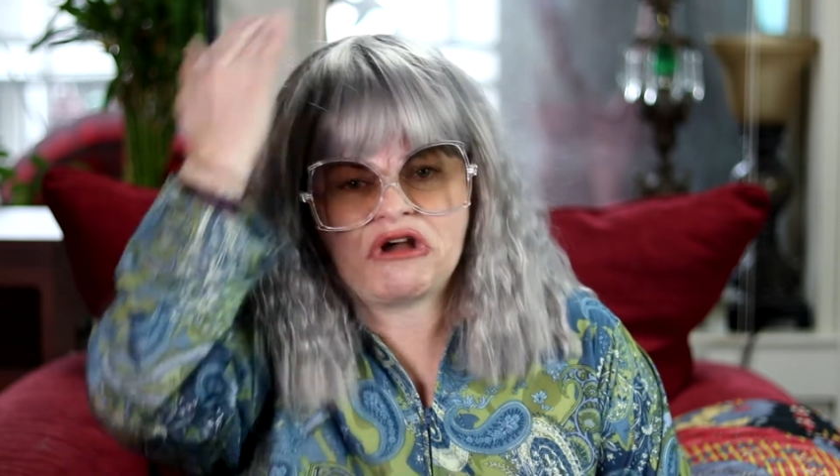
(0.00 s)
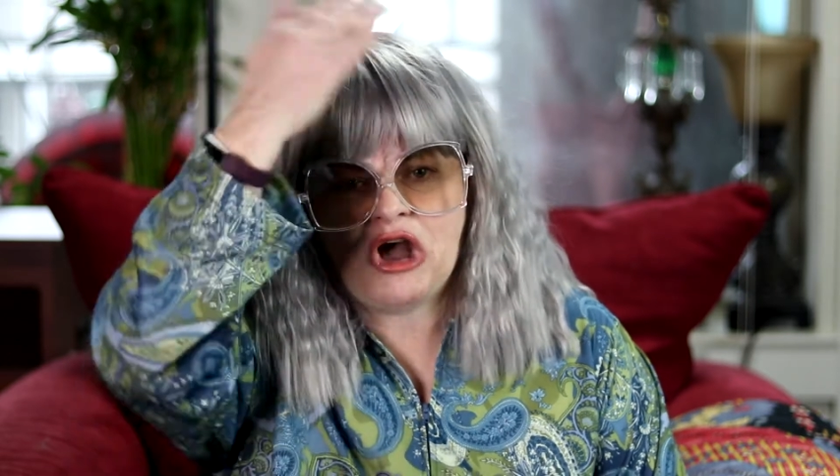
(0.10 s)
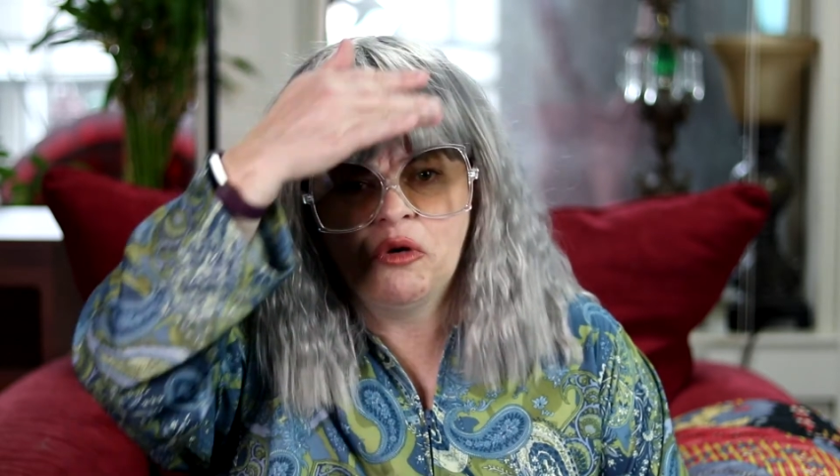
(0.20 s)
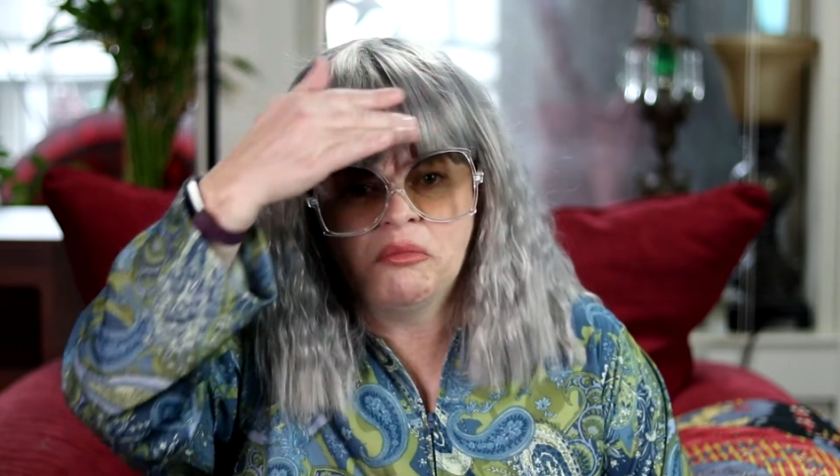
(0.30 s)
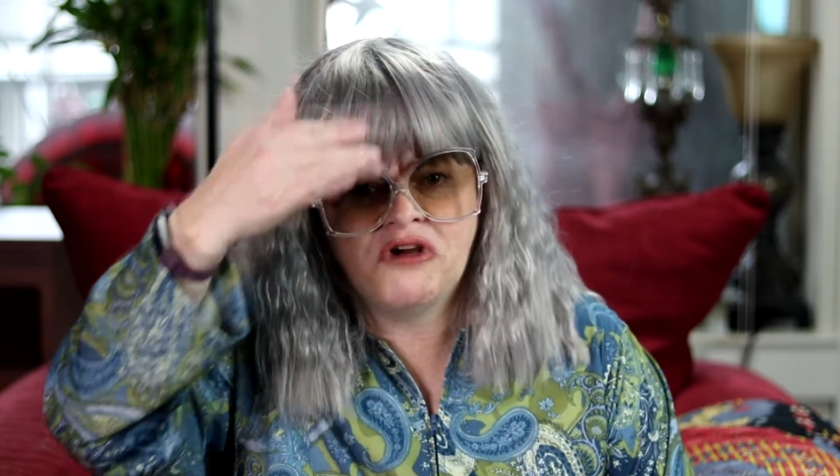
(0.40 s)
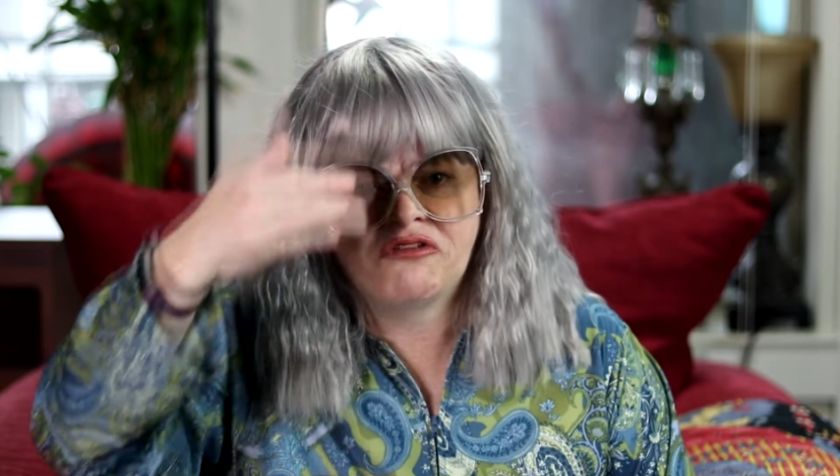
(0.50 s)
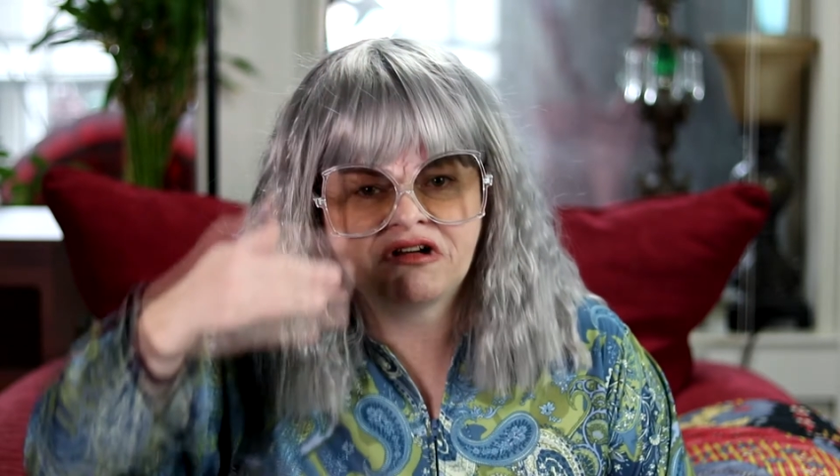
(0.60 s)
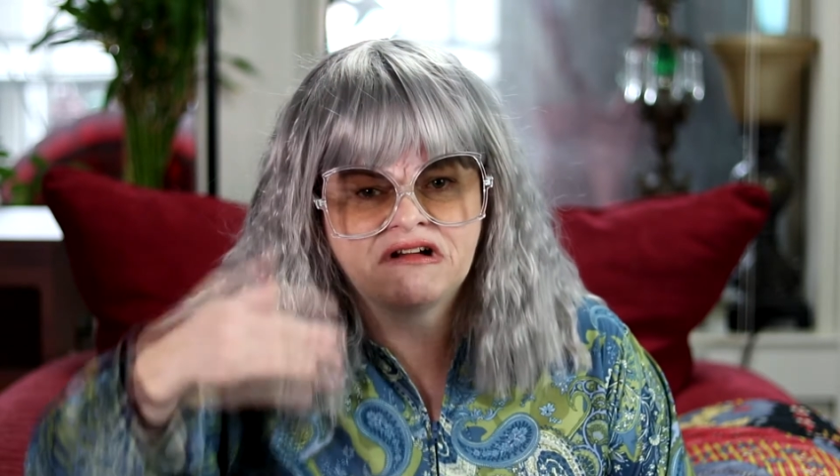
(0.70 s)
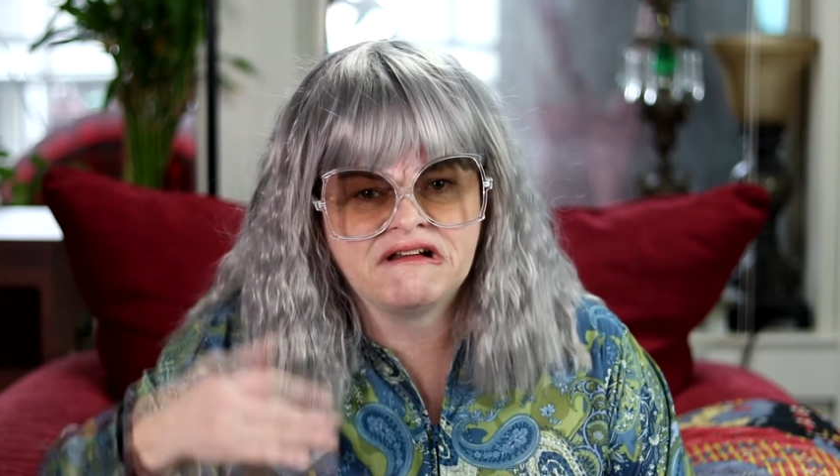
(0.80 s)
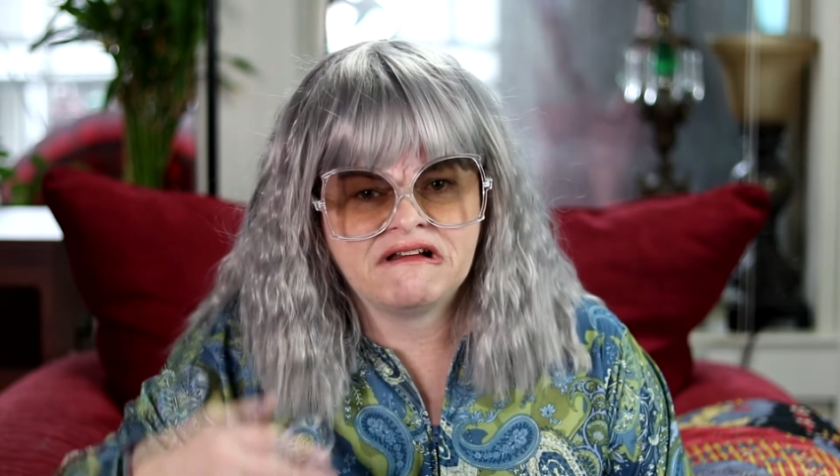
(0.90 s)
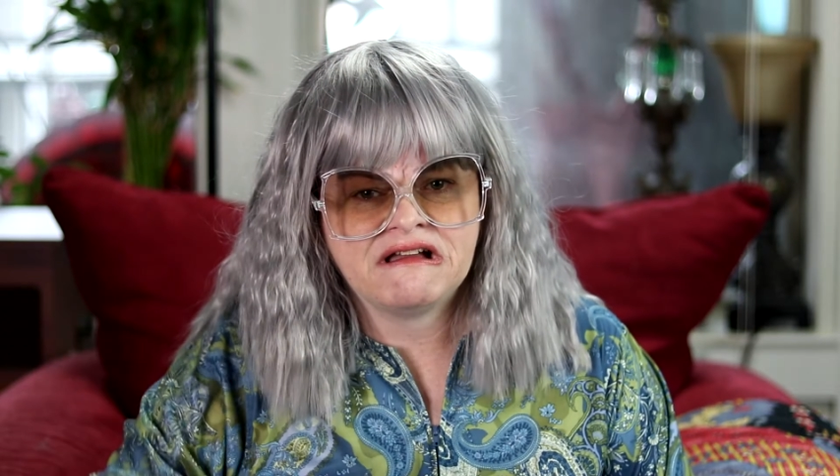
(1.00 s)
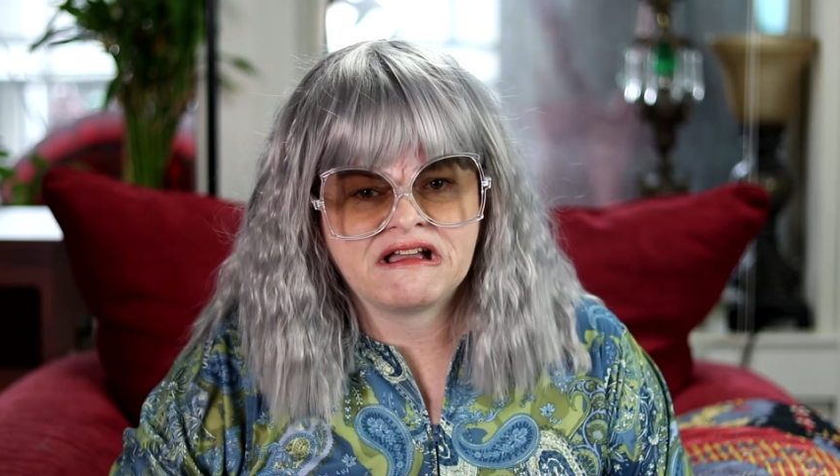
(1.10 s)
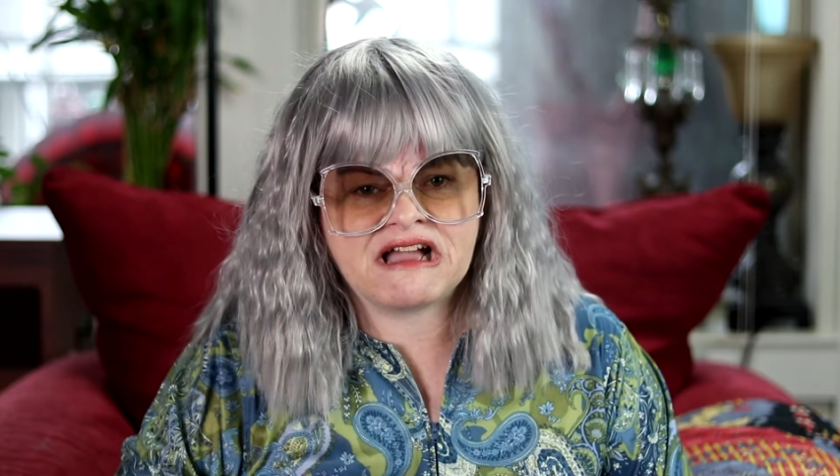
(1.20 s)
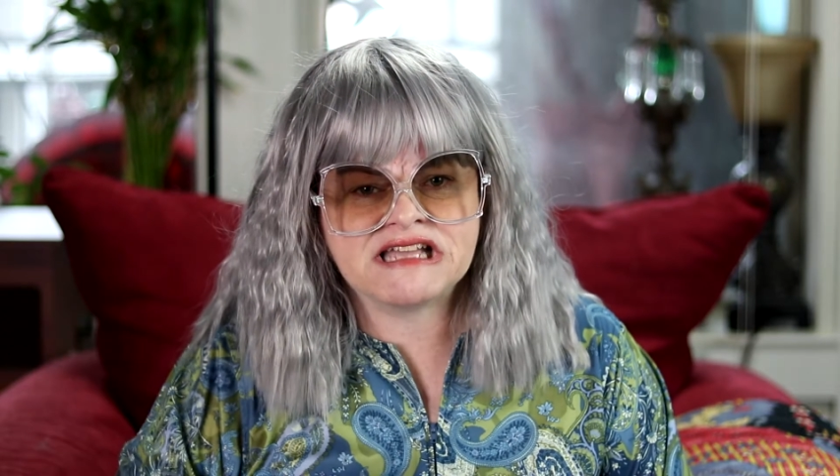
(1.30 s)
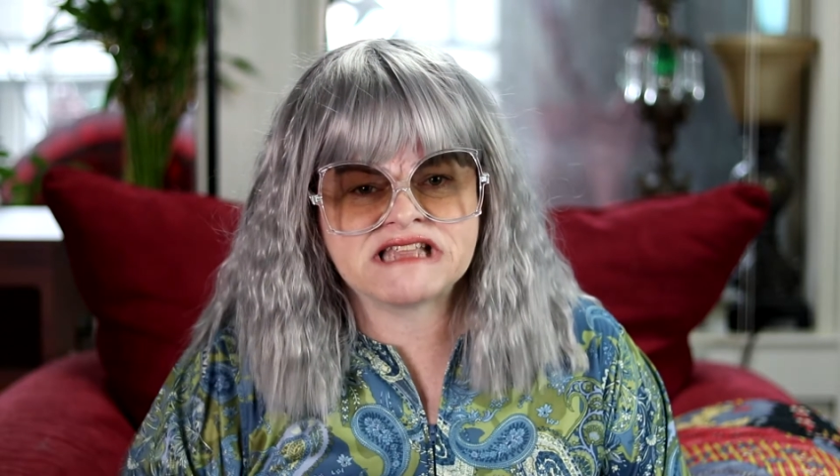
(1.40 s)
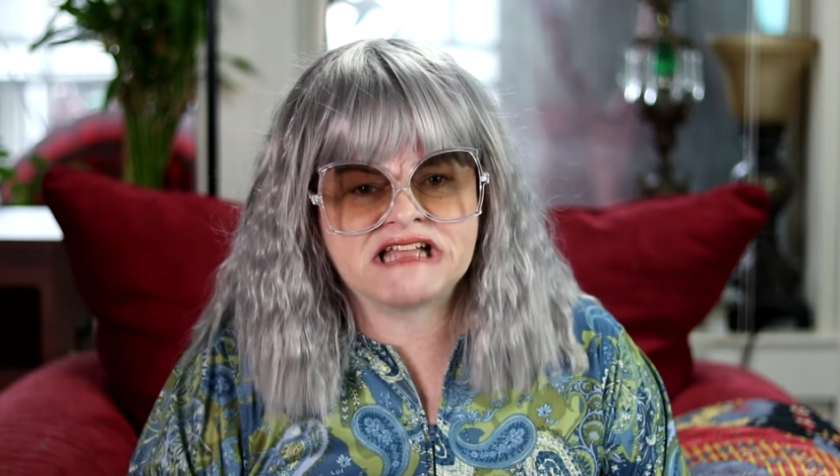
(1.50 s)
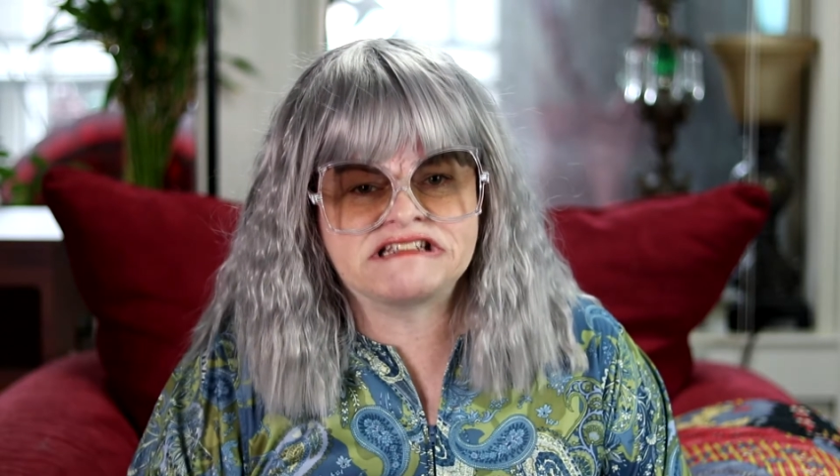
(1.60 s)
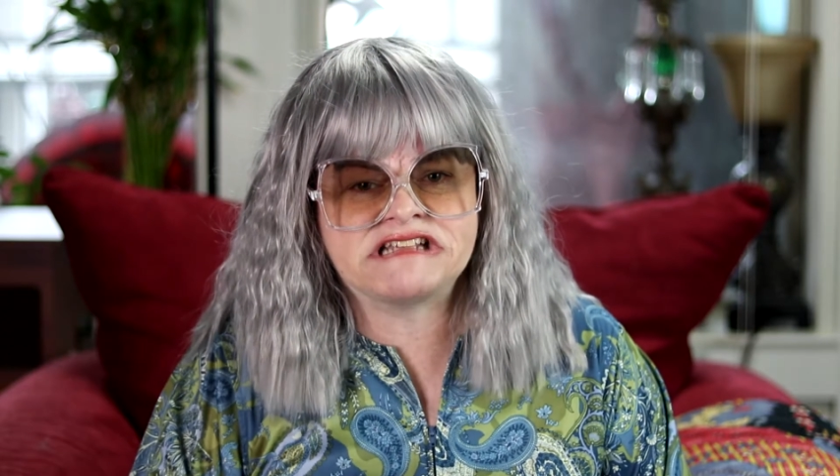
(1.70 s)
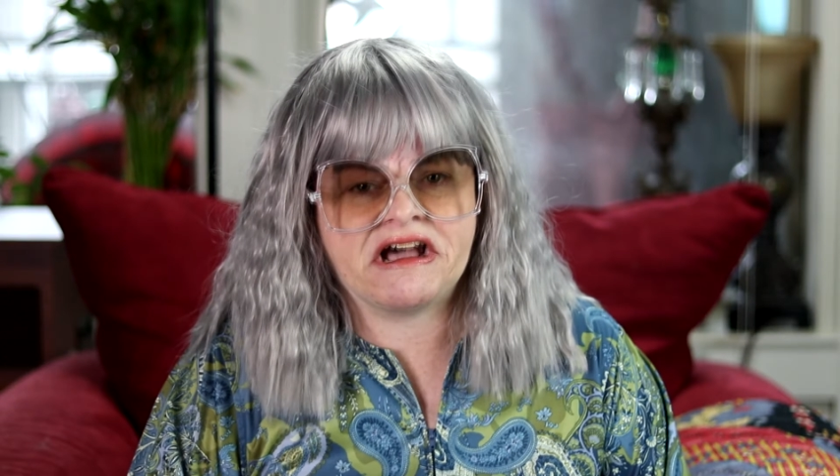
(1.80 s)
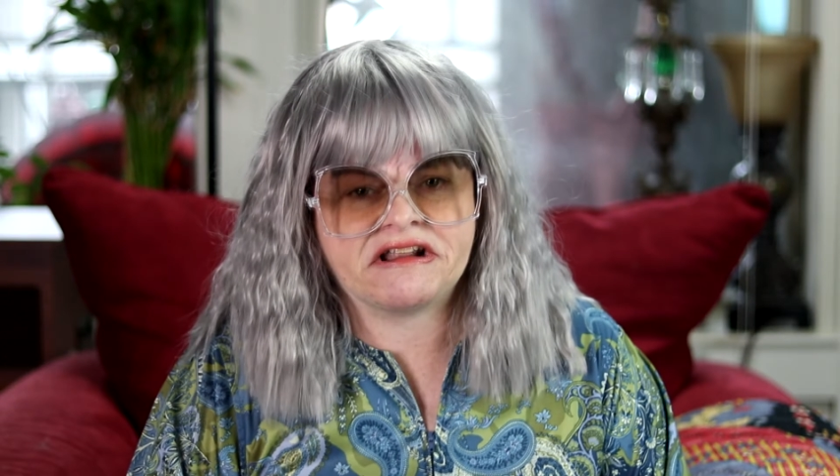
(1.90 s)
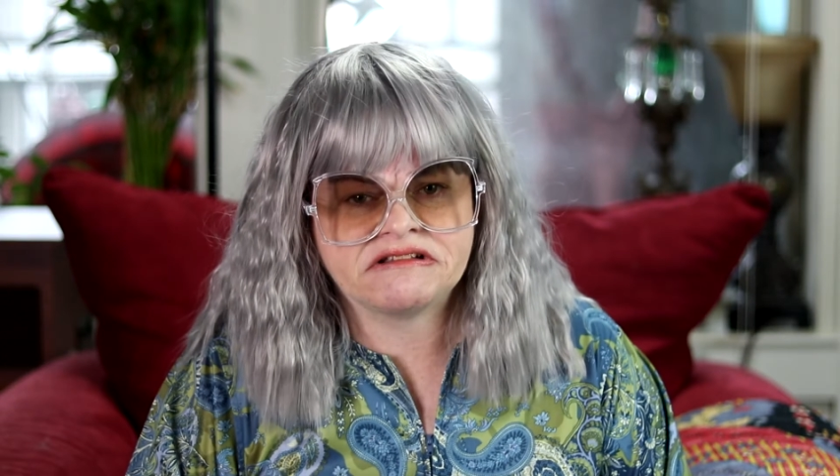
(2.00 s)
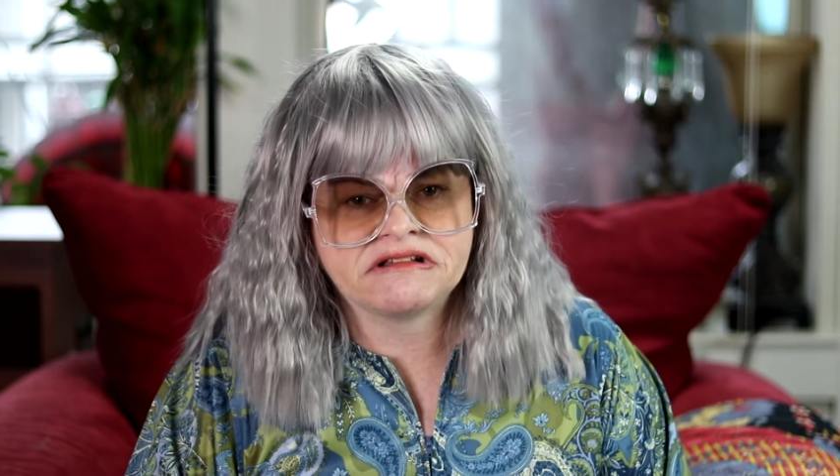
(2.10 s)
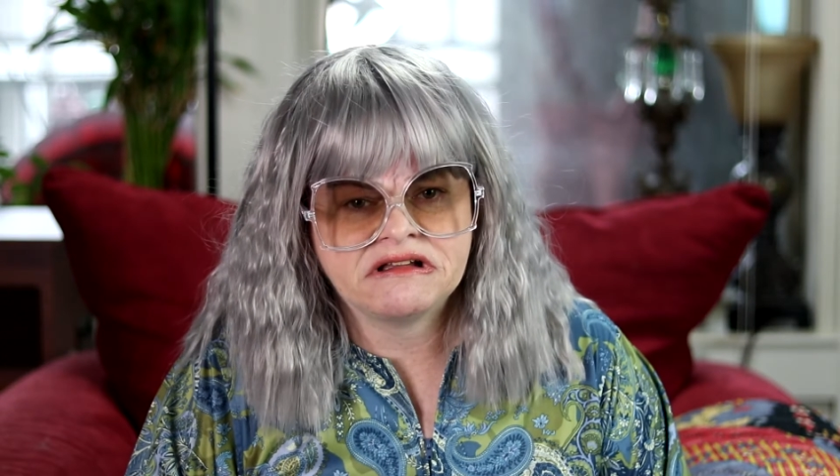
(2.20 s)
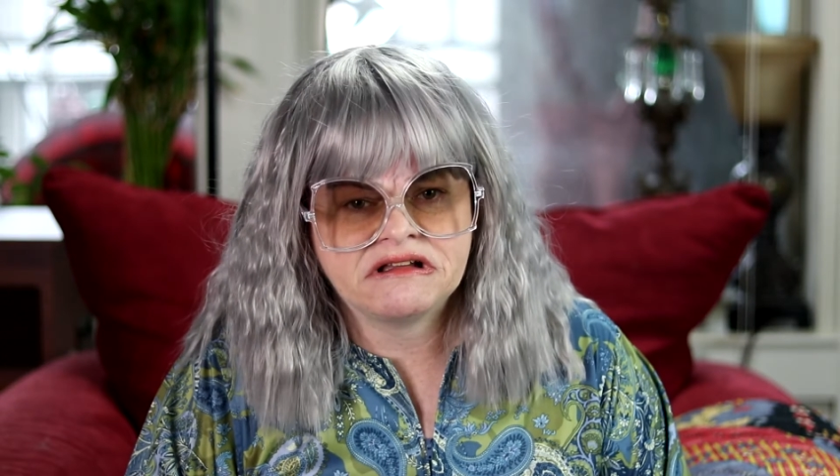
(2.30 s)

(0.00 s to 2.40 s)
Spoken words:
comb over, guys like Donald,